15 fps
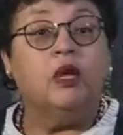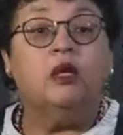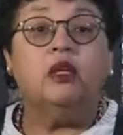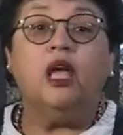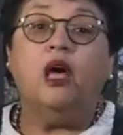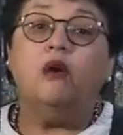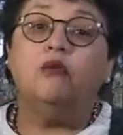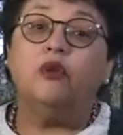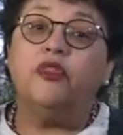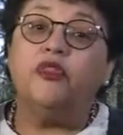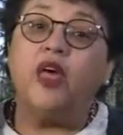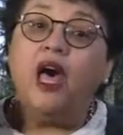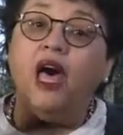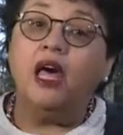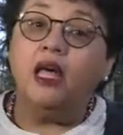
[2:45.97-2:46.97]
Now, with
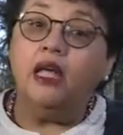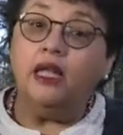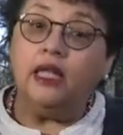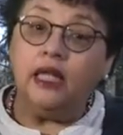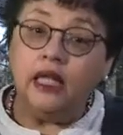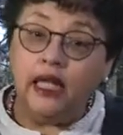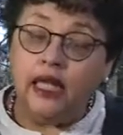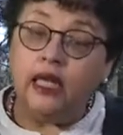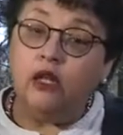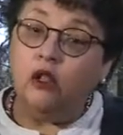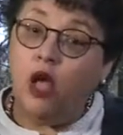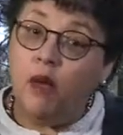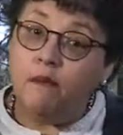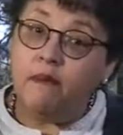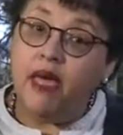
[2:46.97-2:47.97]
that
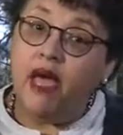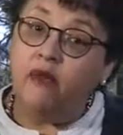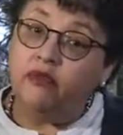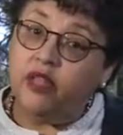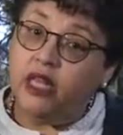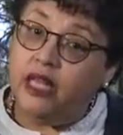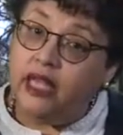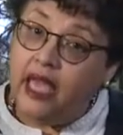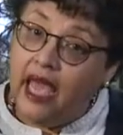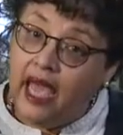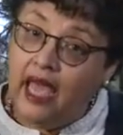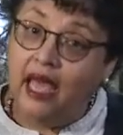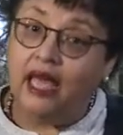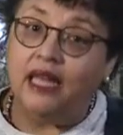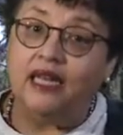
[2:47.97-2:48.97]
little amount that he
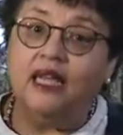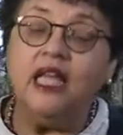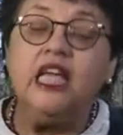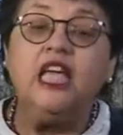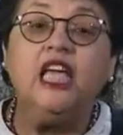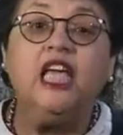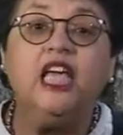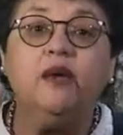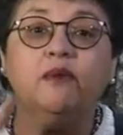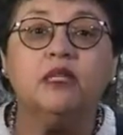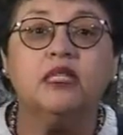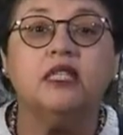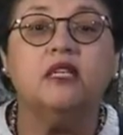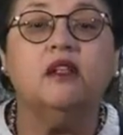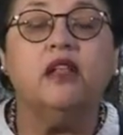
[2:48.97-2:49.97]
had, he was
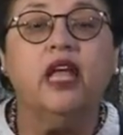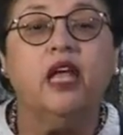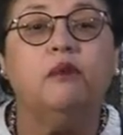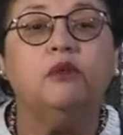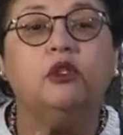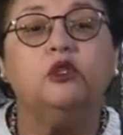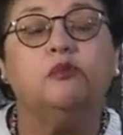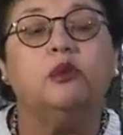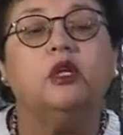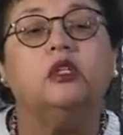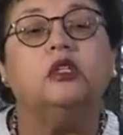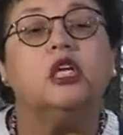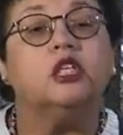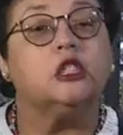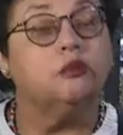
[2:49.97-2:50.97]
still able to build
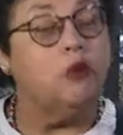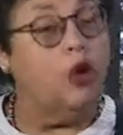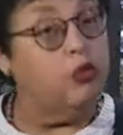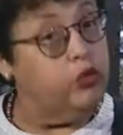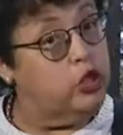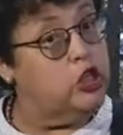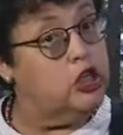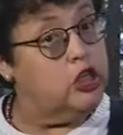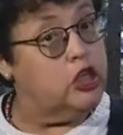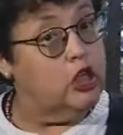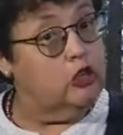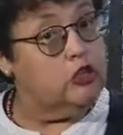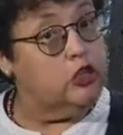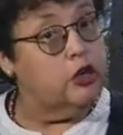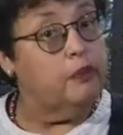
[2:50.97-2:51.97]
a small wooden
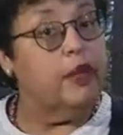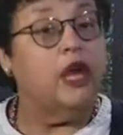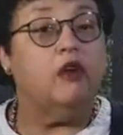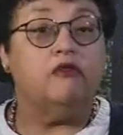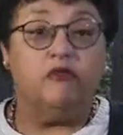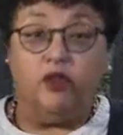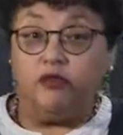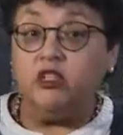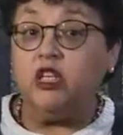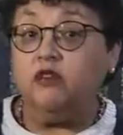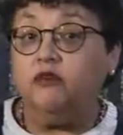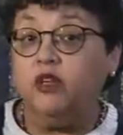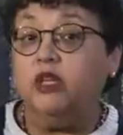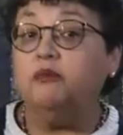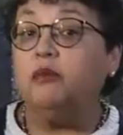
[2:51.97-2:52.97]
shelter about 15
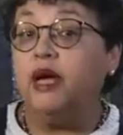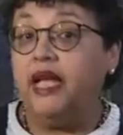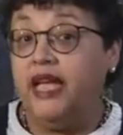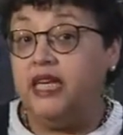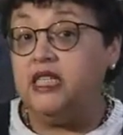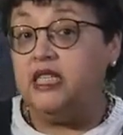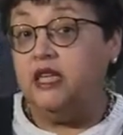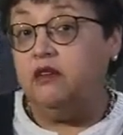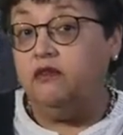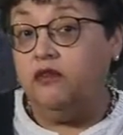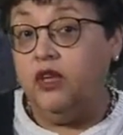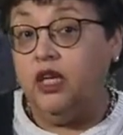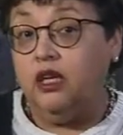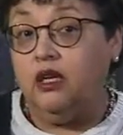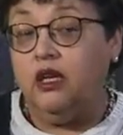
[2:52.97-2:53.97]
feet by 18
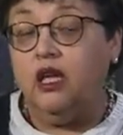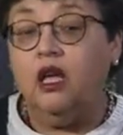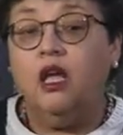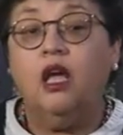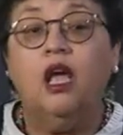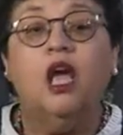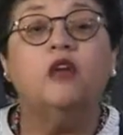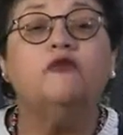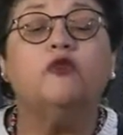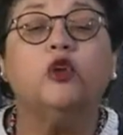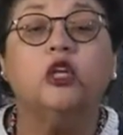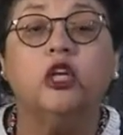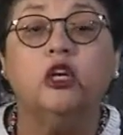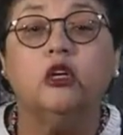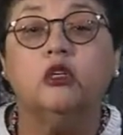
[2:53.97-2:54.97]
feet, and for
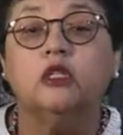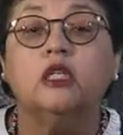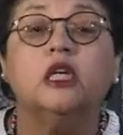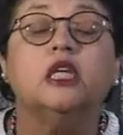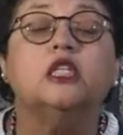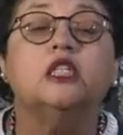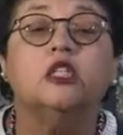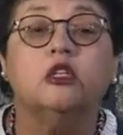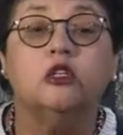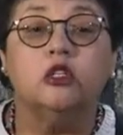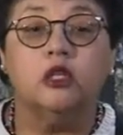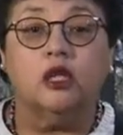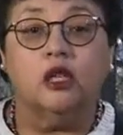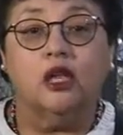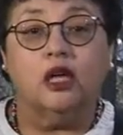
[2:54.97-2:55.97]
years he continued
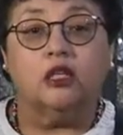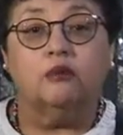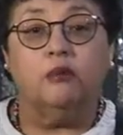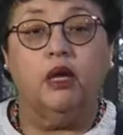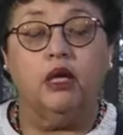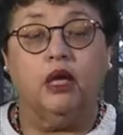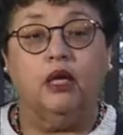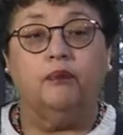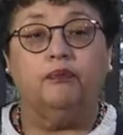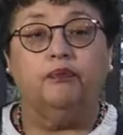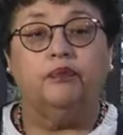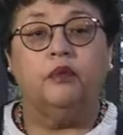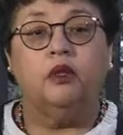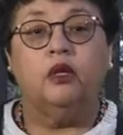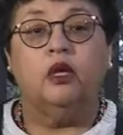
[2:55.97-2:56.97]
to collect money.
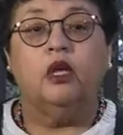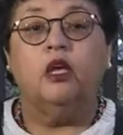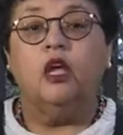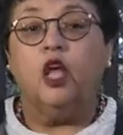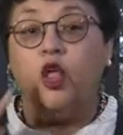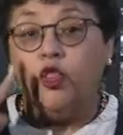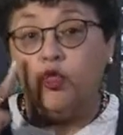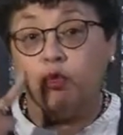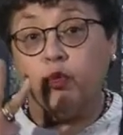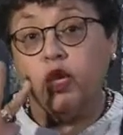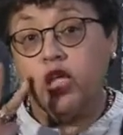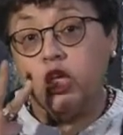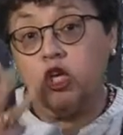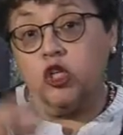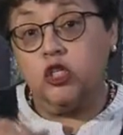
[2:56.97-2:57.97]
3
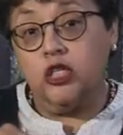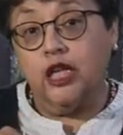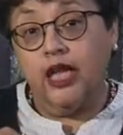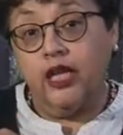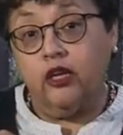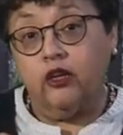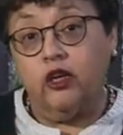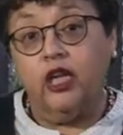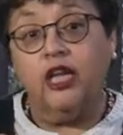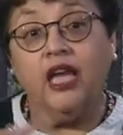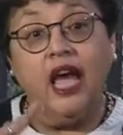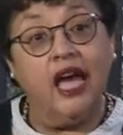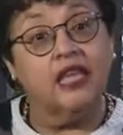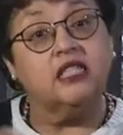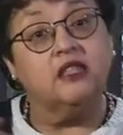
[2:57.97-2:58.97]
years later, he
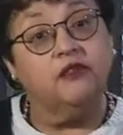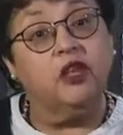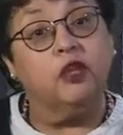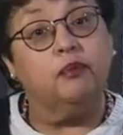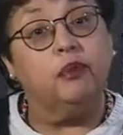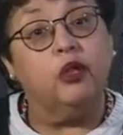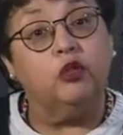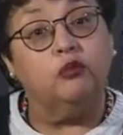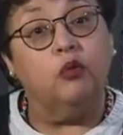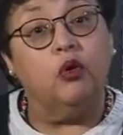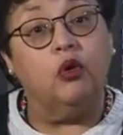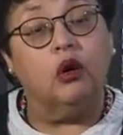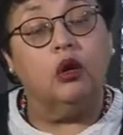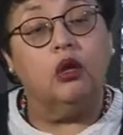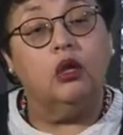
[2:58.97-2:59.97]
asked if he could build
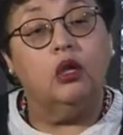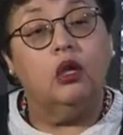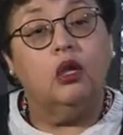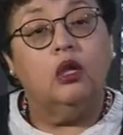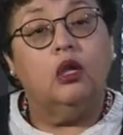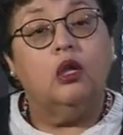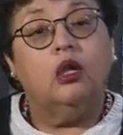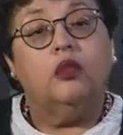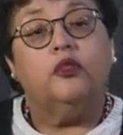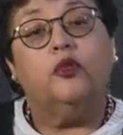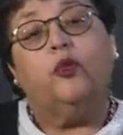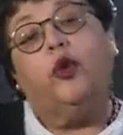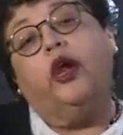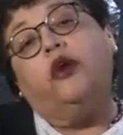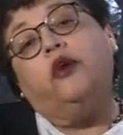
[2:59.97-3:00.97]
more. The
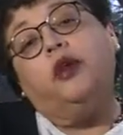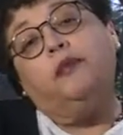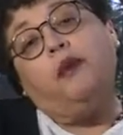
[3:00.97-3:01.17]
wary